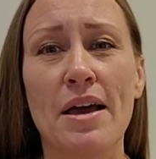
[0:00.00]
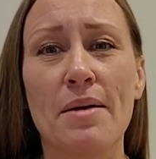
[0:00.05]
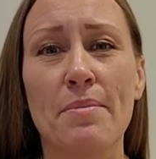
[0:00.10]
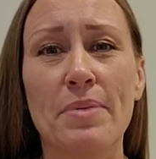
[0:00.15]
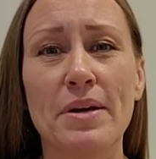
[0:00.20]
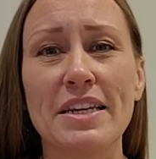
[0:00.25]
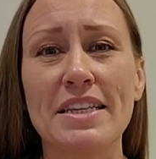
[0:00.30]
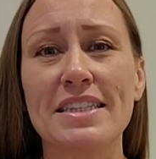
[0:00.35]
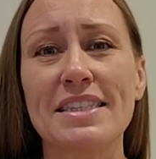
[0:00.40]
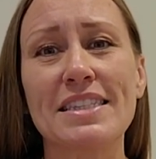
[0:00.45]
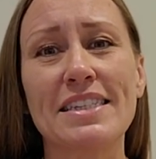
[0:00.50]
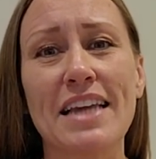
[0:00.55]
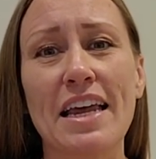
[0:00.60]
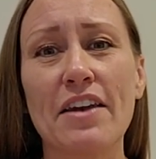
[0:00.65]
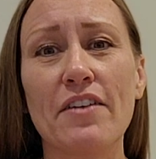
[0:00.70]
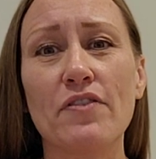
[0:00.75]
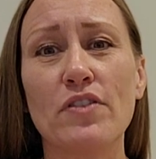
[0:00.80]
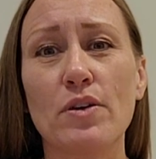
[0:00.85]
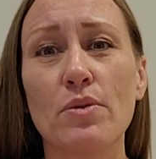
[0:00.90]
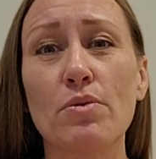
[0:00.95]
but instead
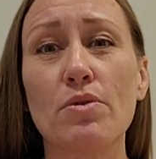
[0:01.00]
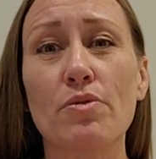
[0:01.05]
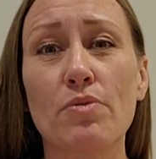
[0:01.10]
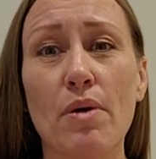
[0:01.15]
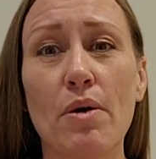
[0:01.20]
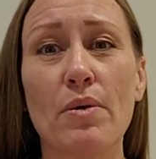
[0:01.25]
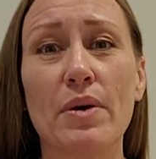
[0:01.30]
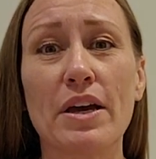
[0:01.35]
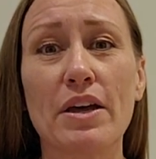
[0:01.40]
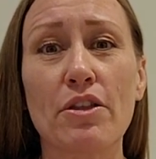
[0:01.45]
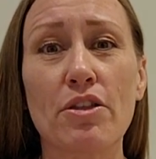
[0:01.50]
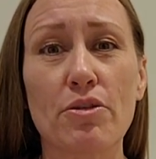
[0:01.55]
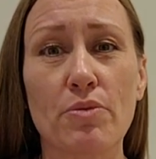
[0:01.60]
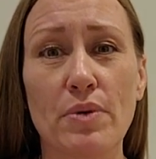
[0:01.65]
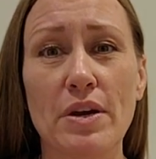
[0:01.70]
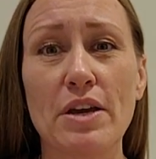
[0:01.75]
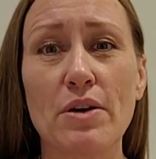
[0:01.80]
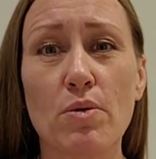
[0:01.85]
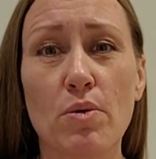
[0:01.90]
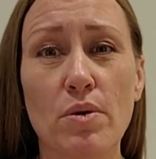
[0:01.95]
of you throwing
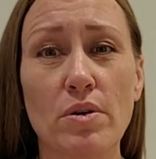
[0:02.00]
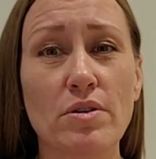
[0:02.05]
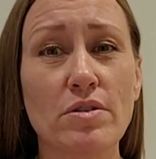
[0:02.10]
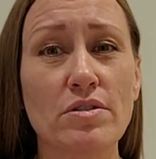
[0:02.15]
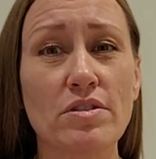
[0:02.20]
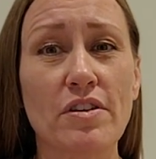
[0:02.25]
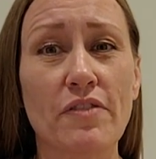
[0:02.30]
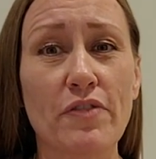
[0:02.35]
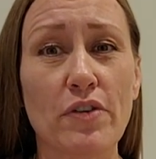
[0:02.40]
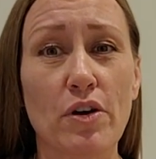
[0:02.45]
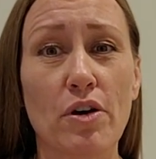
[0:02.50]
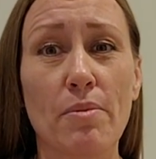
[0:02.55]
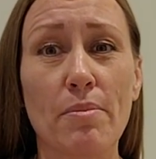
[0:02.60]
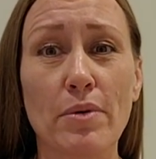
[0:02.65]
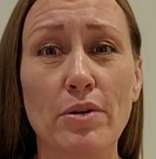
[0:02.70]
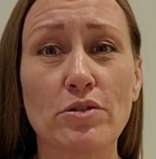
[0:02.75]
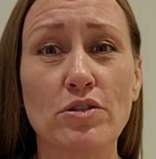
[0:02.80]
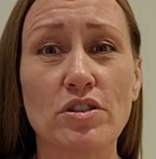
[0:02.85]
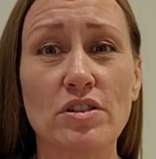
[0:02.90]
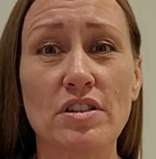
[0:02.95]
three quarters of your
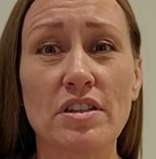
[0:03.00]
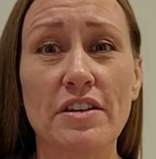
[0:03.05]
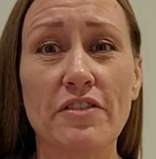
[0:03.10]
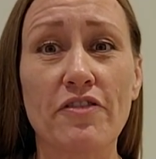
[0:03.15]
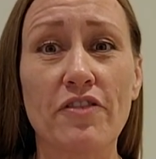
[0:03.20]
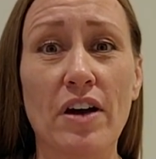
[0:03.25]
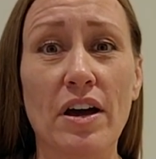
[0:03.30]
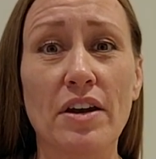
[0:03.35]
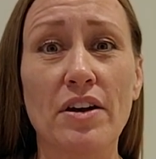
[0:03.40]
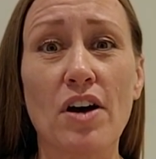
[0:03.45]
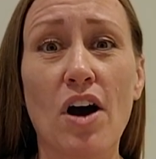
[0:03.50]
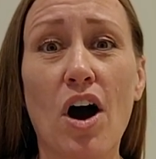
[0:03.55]
emergency fund